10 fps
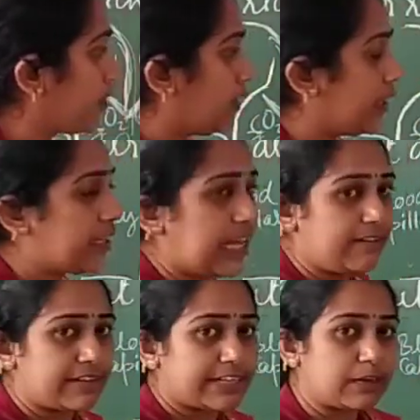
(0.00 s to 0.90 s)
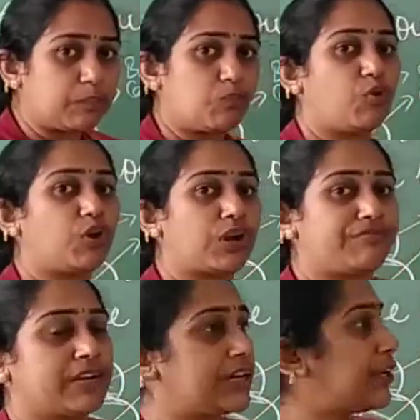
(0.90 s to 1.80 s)
it have little more
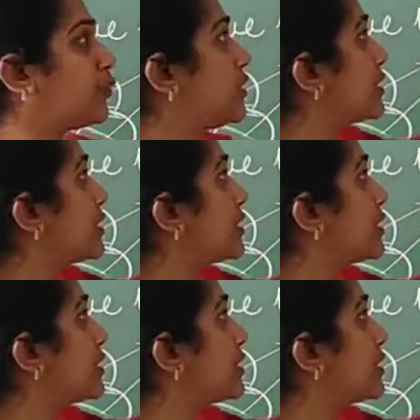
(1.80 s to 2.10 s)
affinity towards